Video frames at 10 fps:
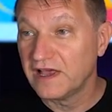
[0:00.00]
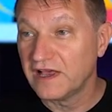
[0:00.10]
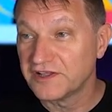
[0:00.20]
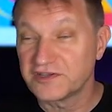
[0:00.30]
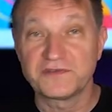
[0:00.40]

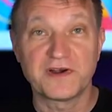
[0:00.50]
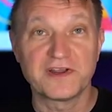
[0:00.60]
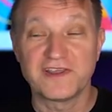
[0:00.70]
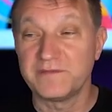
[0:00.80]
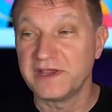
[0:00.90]
So far,
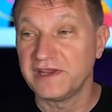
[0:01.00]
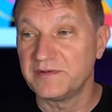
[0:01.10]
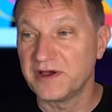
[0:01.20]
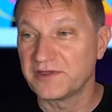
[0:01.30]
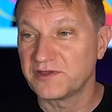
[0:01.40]
they've made
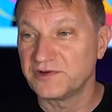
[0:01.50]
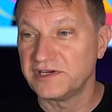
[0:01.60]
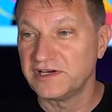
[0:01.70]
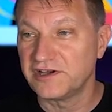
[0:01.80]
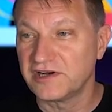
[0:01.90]
about
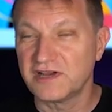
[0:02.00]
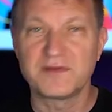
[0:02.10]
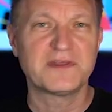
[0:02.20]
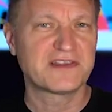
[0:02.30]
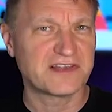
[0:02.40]
1,300 of
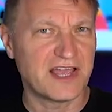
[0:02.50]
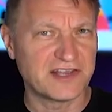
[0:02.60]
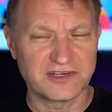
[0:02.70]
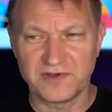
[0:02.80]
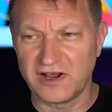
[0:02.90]
them. This is
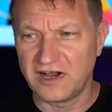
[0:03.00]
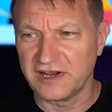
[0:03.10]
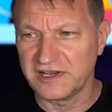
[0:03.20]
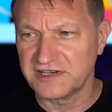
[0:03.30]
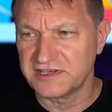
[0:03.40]
as of
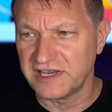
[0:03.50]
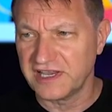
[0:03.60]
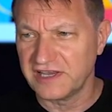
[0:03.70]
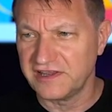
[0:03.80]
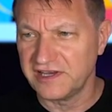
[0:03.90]
August,
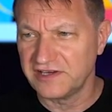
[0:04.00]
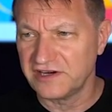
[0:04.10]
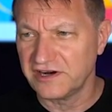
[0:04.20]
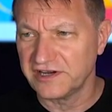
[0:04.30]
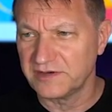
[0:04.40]
and the
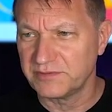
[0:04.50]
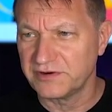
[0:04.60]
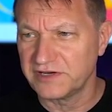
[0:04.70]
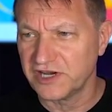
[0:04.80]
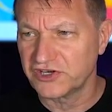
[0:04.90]
target
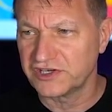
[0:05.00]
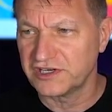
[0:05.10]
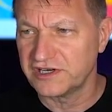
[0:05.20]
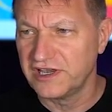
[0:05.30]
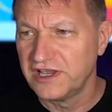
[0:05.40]

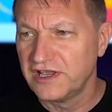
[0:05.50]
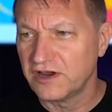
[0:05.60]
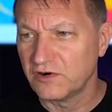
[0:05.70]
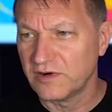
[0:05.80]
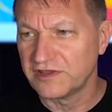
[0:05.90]
production,
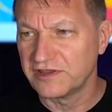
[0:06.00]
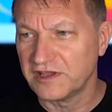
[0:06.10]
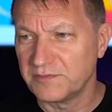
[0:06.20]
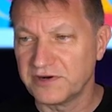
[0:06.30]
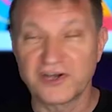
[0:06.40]
or rather
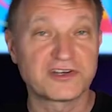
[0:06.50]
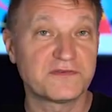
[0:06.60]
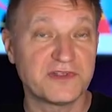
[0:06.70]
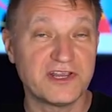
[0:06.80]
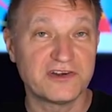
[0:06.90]
the production
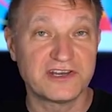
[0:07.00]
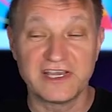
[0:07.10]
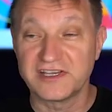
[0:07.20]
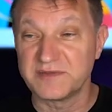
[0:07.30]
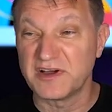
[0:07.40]
for the year to
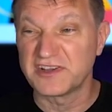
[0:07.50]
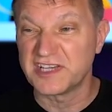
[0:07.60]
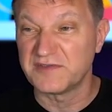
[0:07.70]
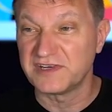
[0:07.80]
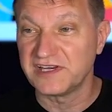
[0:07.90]
date, is about
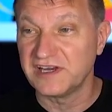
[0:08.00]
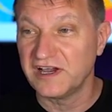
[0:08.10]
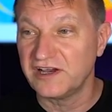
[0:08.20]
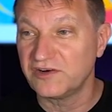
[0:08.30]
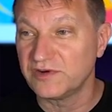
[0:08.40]

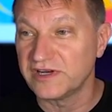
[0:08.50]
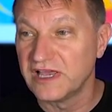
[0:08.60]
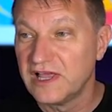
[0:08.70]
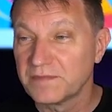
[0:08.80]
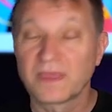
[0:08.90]
1,700.
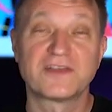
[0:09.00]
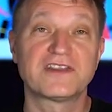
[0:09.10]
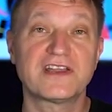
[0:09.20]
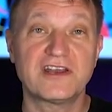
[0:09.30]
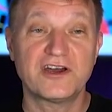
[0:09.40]
So
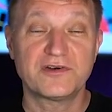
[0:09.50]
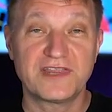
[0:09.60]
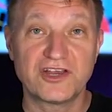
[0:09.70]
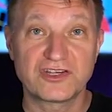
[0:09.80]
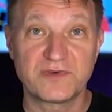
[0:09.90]
they got
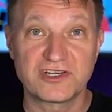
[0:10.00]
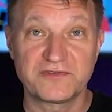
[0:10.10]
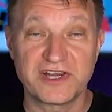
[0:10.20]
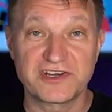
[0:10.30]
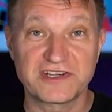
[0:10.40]
100,000
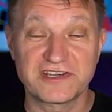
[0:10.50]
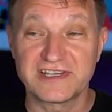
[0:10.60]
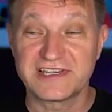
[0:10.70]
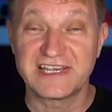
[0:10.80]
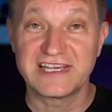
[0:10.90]
reservations, so
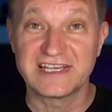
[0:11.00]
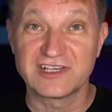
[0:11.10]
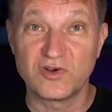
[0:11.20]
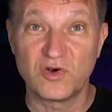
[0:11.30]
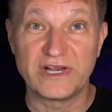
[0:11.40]
this thing is
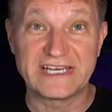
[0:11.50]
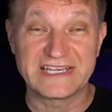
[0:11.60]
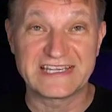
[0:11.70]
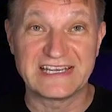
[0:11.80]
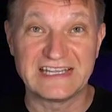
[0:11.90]
going to
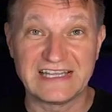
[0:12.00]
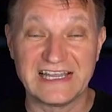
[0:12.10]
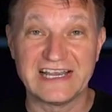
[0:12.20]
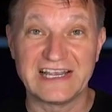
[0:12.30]
sell like